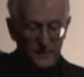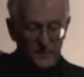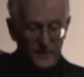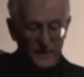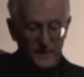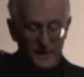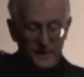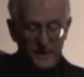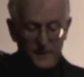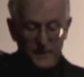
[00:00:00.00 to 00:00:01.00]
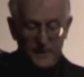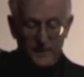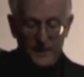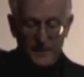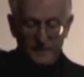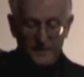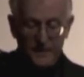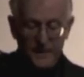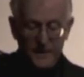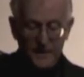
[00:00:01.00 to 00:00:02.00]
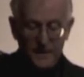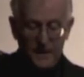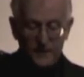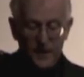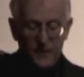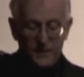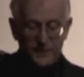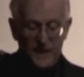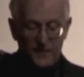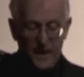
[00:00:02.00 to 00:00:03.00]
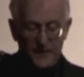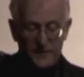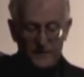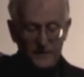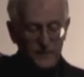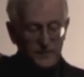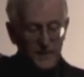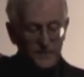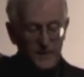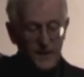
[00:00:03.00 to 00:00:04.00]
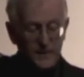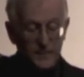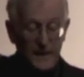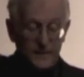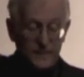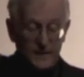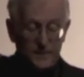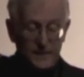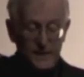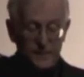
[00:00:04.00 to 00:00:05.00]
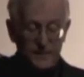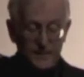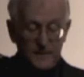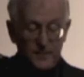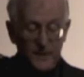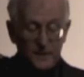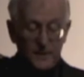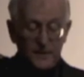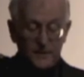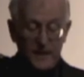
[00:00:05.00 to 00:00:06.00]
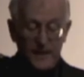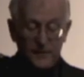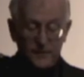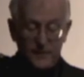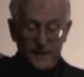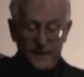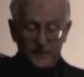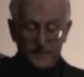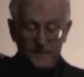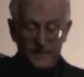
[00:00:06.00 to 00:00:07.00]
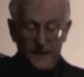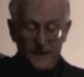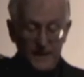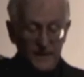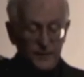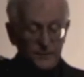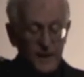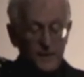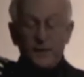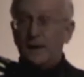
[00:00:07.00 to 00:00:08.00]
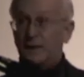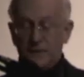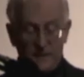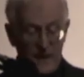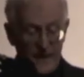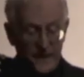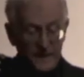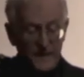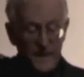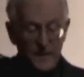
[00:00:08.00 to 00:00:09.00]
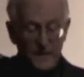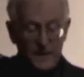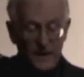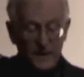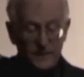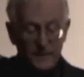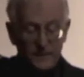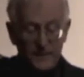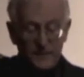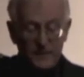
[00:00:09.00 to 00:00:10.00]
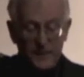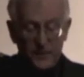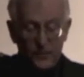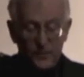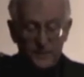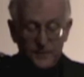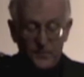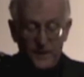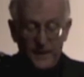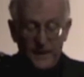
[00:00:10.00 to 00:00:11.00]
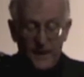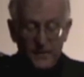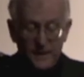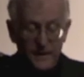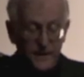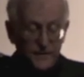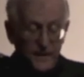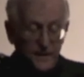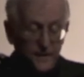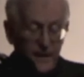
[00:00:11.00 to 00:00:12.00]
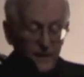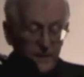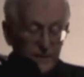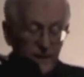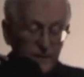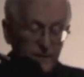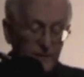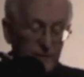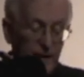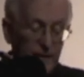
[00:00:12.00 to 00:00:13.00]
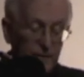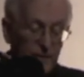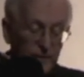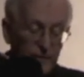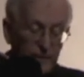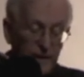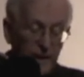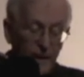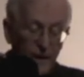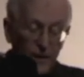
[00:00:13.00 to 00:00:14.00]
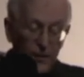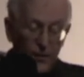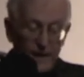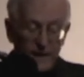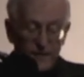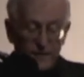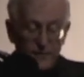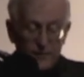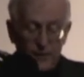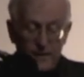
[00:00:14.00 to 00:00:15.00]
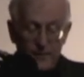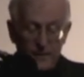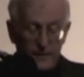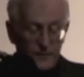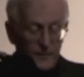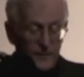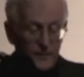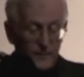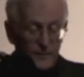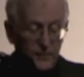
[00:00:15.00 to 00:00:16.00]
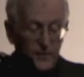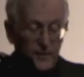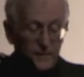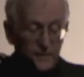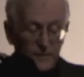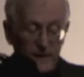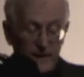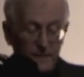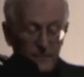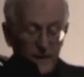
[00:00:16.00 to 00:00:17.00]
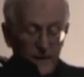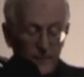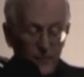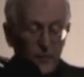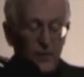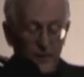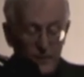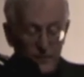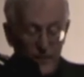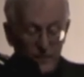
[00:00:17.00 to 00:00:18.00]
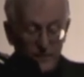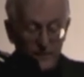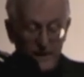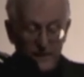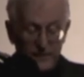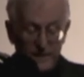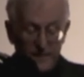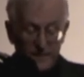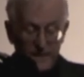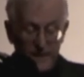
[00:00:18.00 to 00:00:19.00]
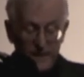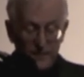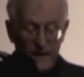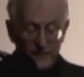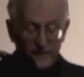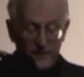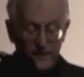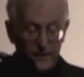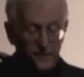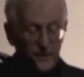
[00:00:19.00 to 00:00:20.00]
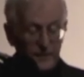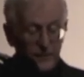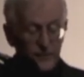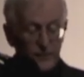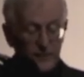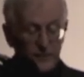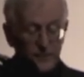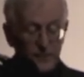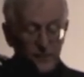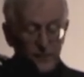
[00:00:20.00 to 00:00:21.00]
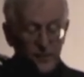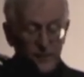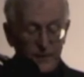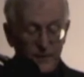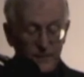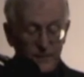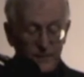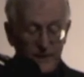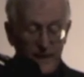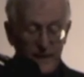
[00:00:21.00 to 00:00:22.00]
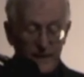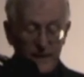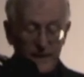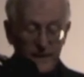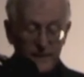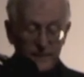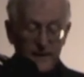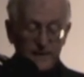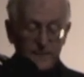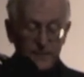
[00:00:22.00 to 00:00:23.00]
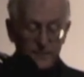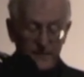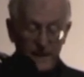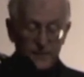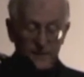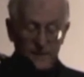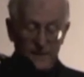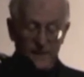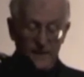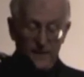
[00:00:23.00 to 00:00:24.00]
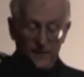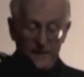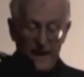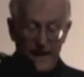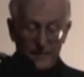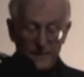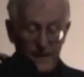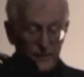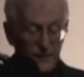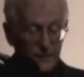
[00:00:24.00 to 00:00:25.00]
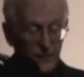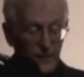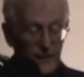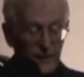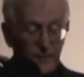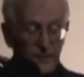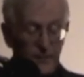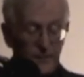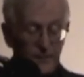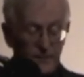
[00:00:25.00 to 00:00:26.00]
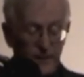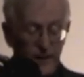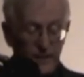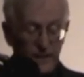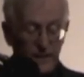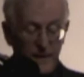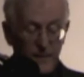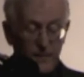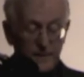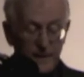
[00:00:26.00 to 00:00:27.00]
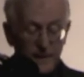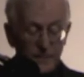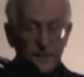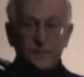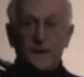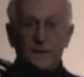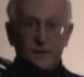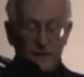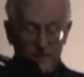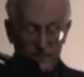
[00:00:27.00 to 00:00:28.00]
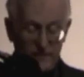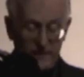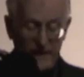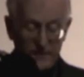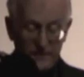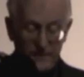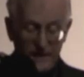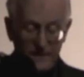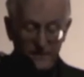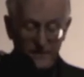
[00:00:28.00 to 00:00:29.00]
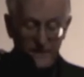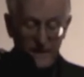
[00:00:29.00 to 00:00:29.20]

really what he meant. Darwin's hypothesis is by far the best explanation compared to design or chance. It is better than design because, as Stephen Jay Gould has pointed out in an essay entitled Senseless Signs of History, organisms show evidence of their historical descent from earlier forms of life. The best evidence for evolution's superiority over design is not the perfection of the adaptation of an organism to its environment, but the imperfections of that fit.